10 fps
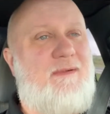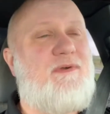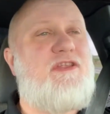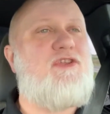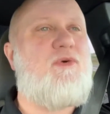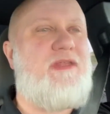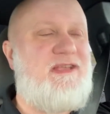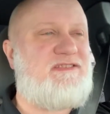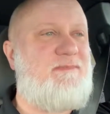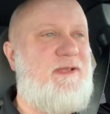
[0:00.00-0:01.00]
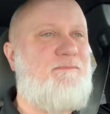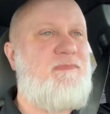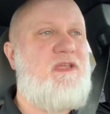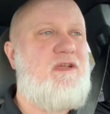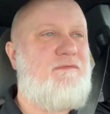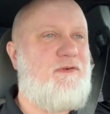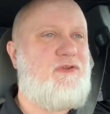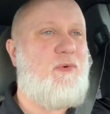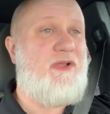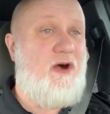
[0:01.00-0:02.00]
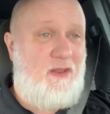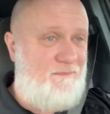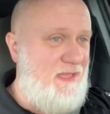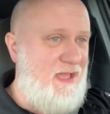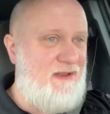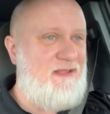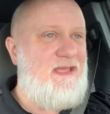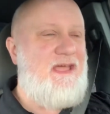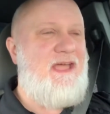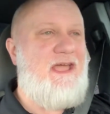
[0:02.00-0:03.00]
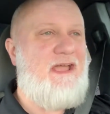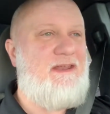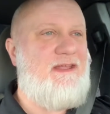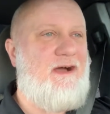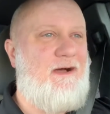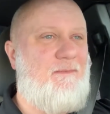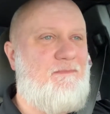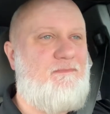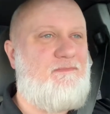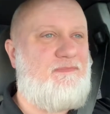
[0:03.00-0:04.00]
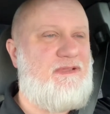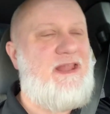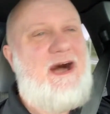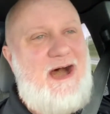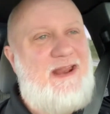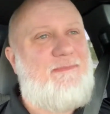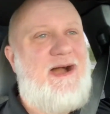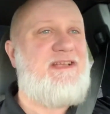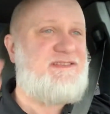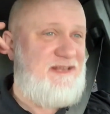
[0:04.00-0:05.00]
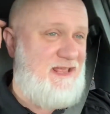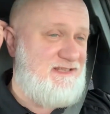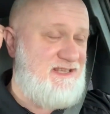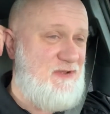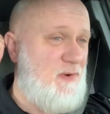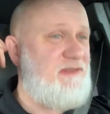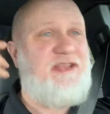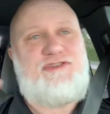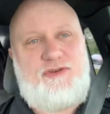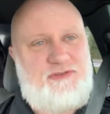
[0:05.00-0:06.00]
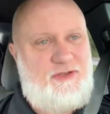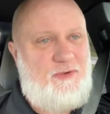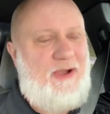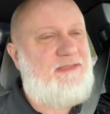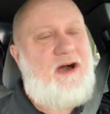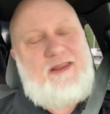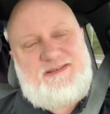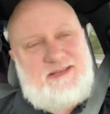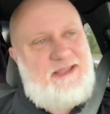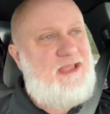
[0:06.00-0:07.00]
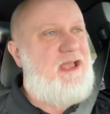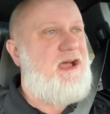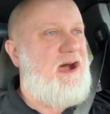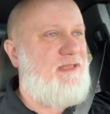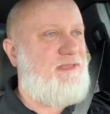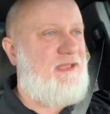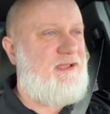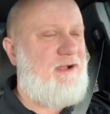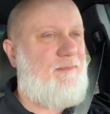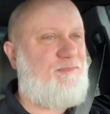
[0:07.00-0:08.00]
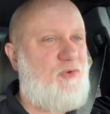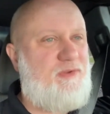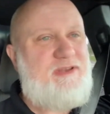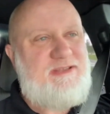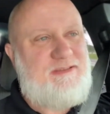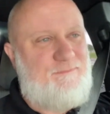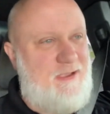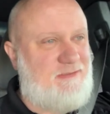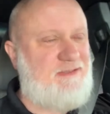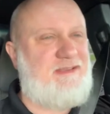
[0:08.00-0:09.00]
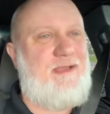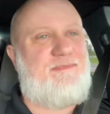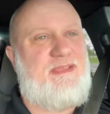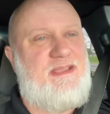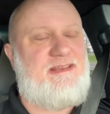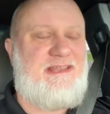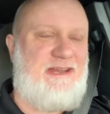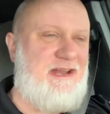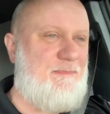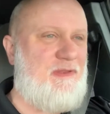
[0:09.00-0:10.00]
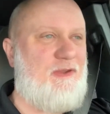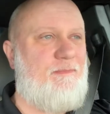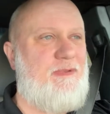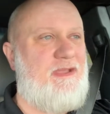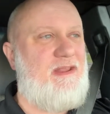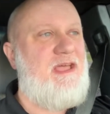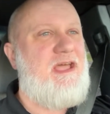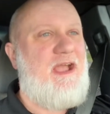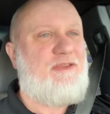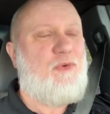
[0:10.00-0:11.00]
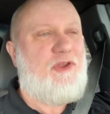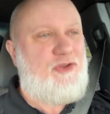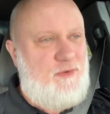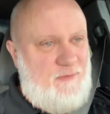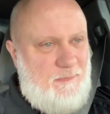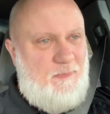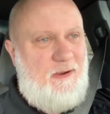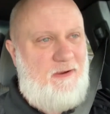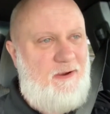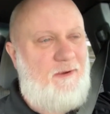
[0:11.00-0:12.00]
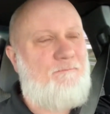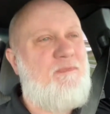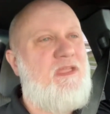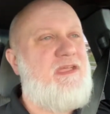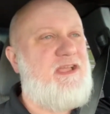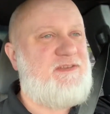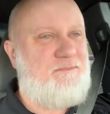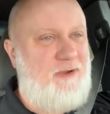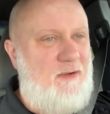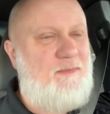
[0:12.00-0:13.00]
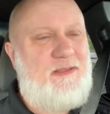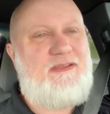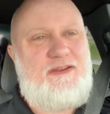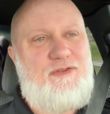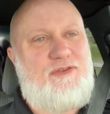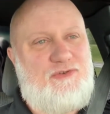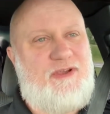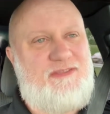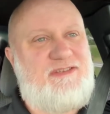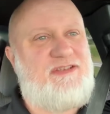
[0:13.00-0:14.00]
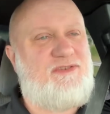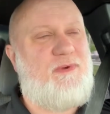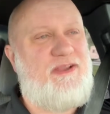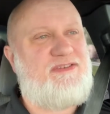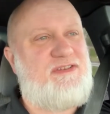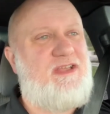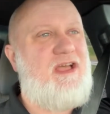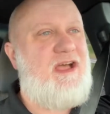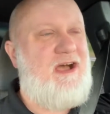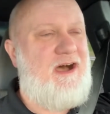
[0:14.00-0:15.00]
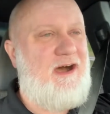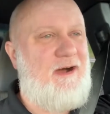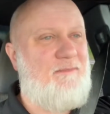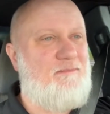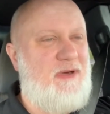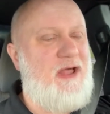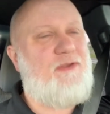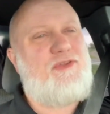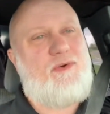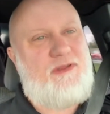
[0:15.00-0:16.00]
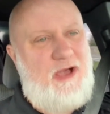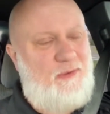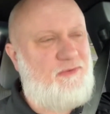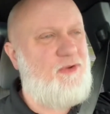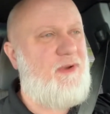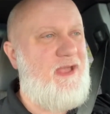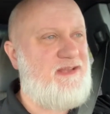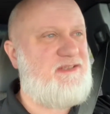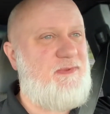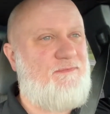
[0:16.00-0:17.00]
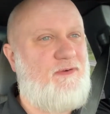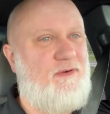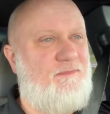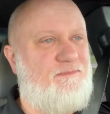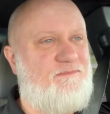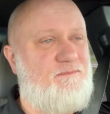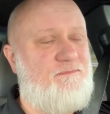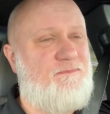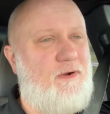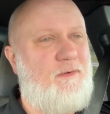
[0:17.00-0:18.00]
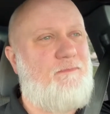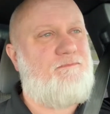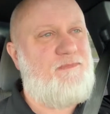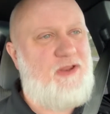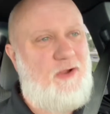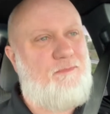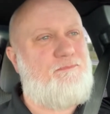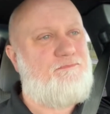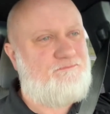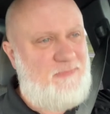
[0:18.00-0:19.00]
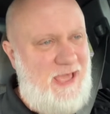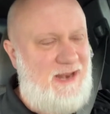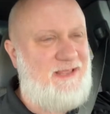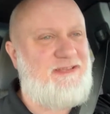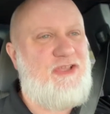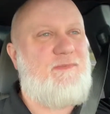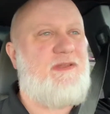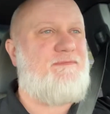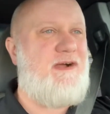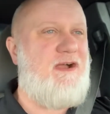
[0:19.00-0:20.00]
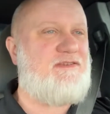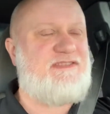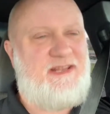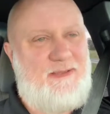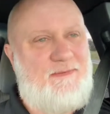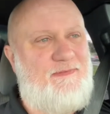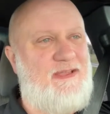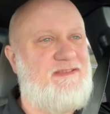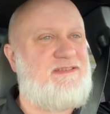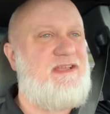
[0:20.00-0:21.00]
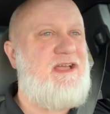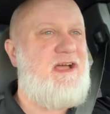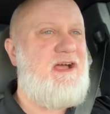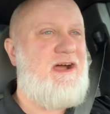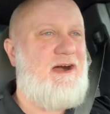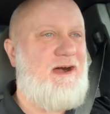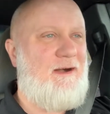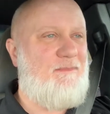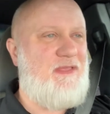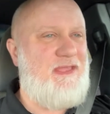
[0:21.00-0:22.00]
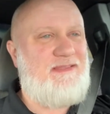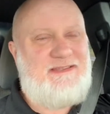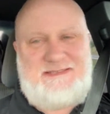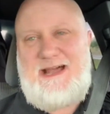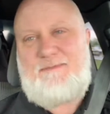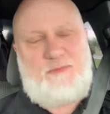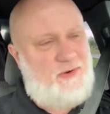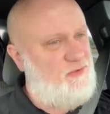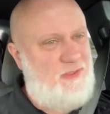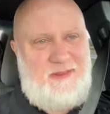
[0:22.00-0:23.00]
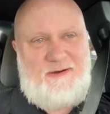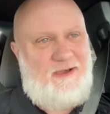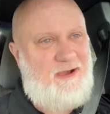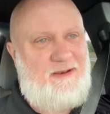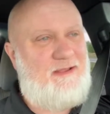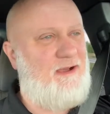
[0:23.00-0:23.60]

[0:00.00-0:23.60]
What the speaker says: I'm going to do an estimate for doing all of that, and kind of itemize it and see what they choose to do. Honestly, I think doing the disinfectant type thing, cleaning it up a little bit, and doing a new vapor barrier is probably going to do the trick in this situation. But I'll do an estimate for you know, adding a dehumidifier, sealing up the vents, and they can decide if they want to do that or not.